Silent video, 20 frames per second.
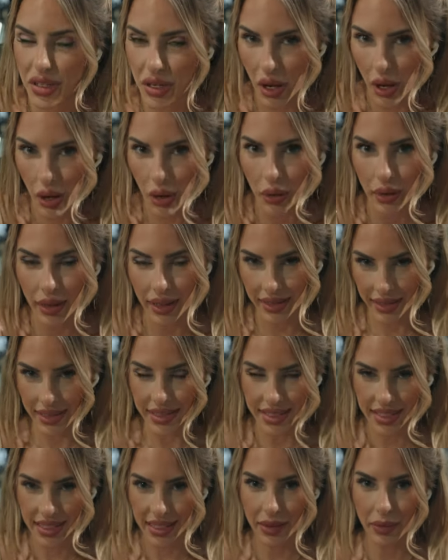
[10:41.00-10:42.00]
go in the
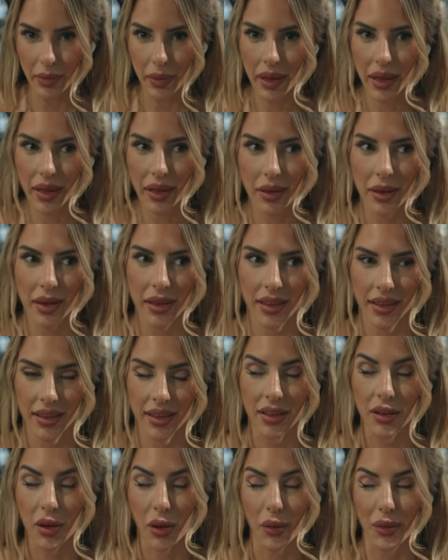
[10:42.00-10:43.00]
deep
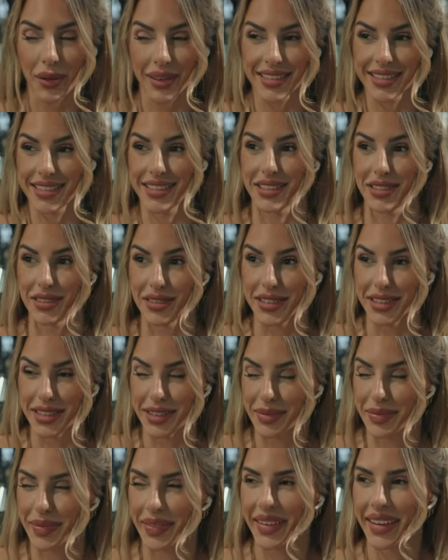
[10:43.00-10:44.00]
and go in the
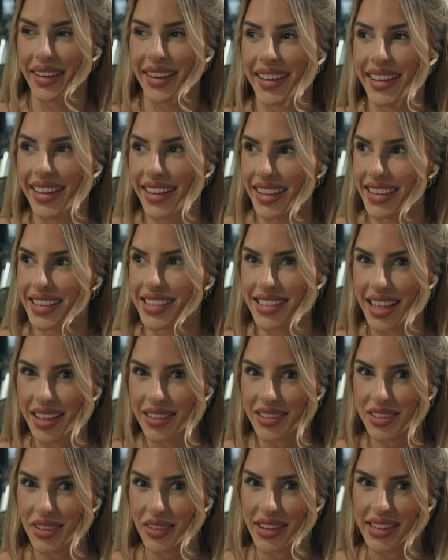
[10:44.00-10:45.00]
deep
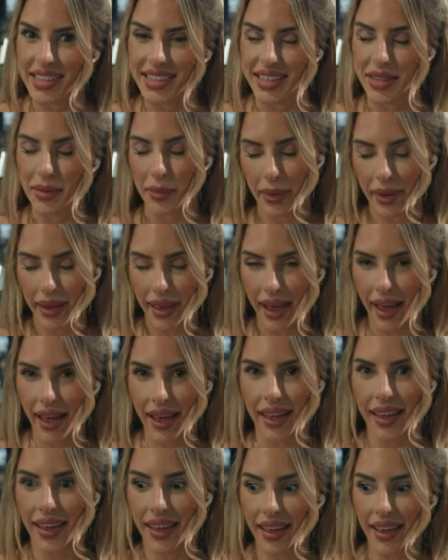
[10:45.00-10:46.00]
sounds crazy but
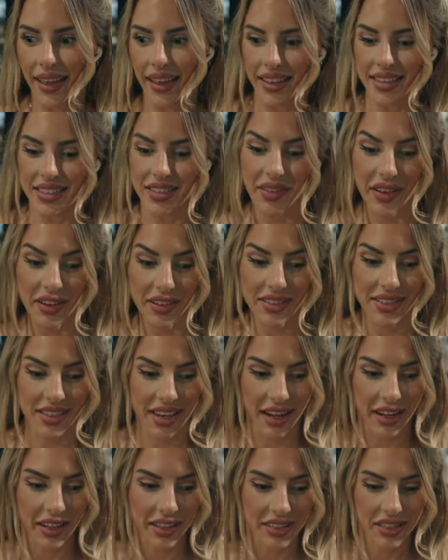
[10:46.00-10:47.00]
yeah it's very
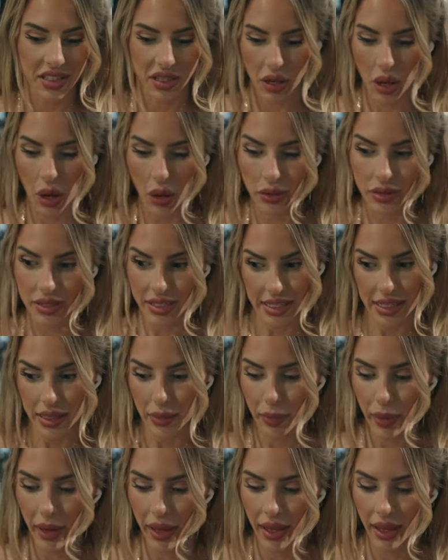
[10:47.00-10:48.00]
scary to go deep
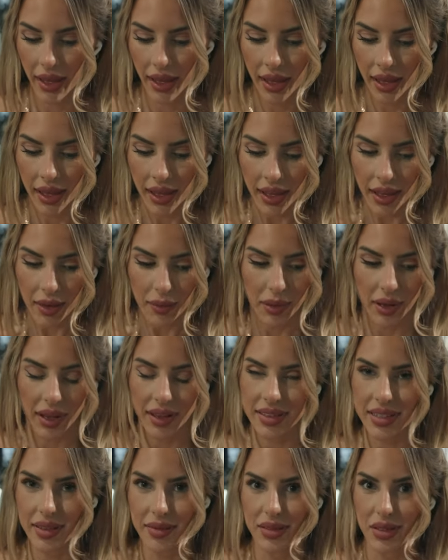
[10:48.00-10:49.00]

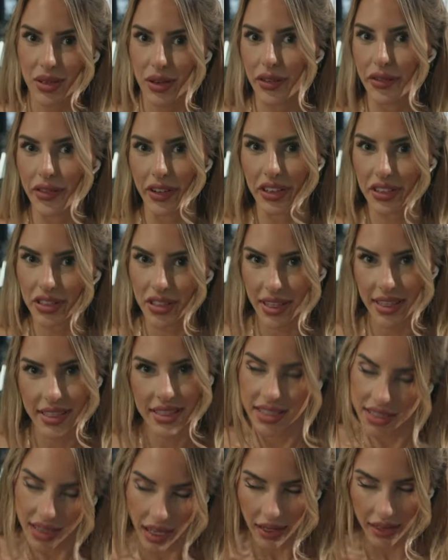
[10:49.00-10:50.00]
because I'm so afraid to get
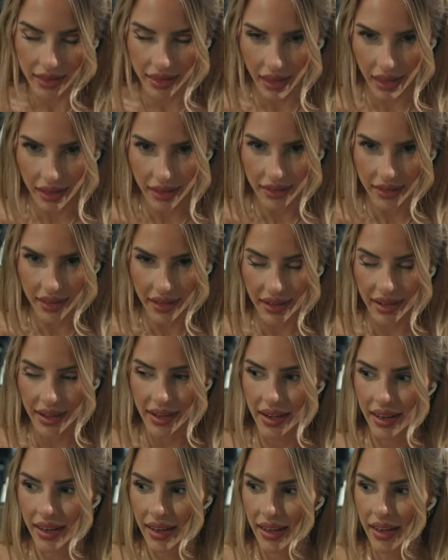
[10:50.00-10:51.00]
stuck down there
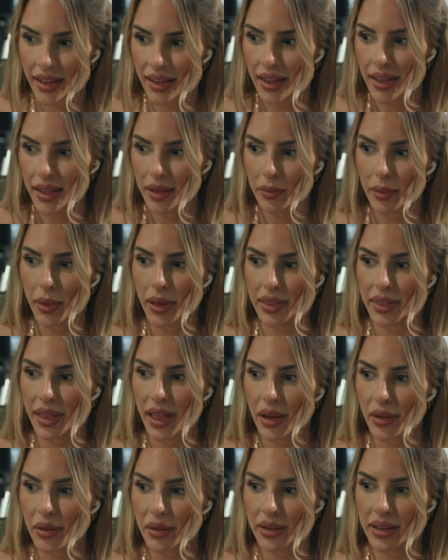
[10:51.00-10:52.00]
but
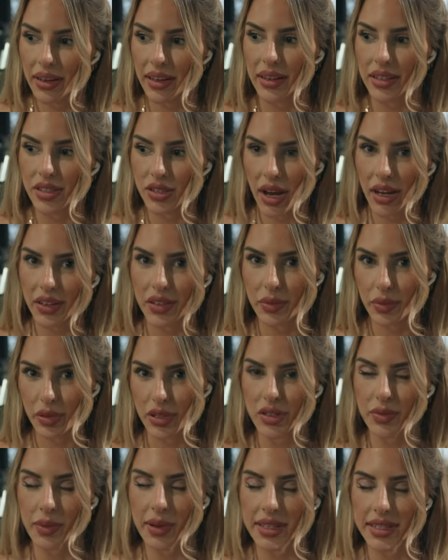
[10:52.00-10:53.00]
now I really try to
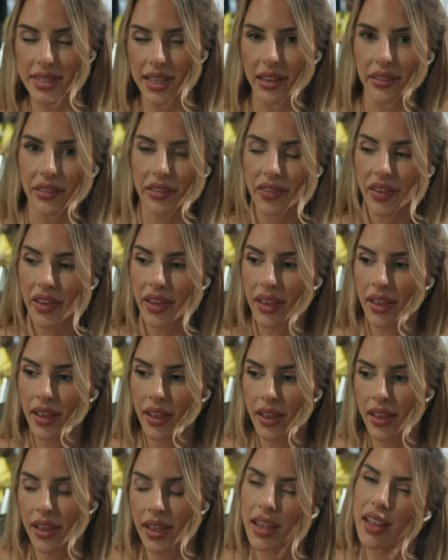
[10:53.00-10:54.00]
push myself
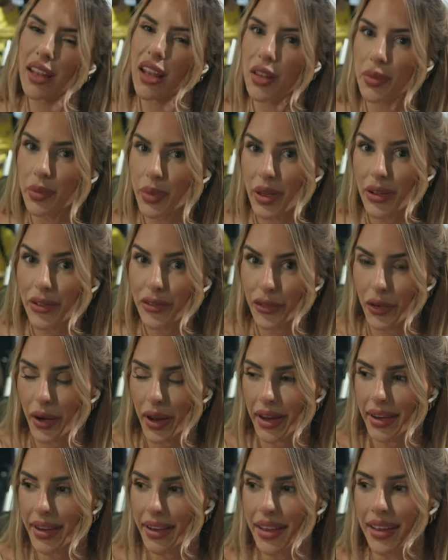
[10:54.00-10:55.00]
and not be
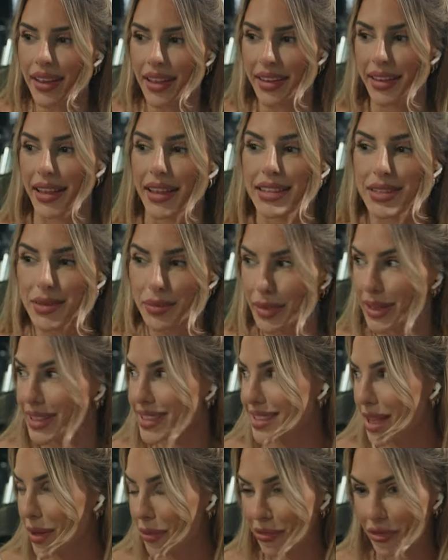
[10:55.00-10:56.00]
afraid and that's a big
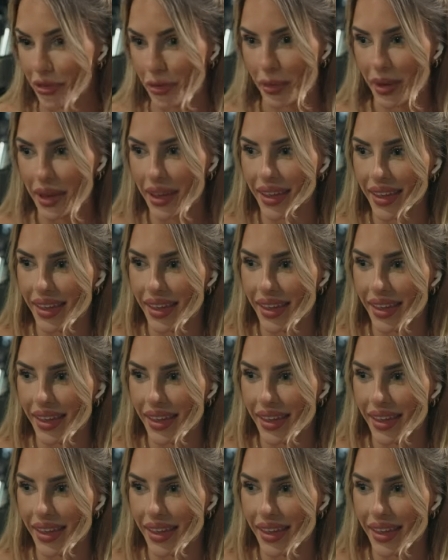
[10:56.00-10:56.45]
step for me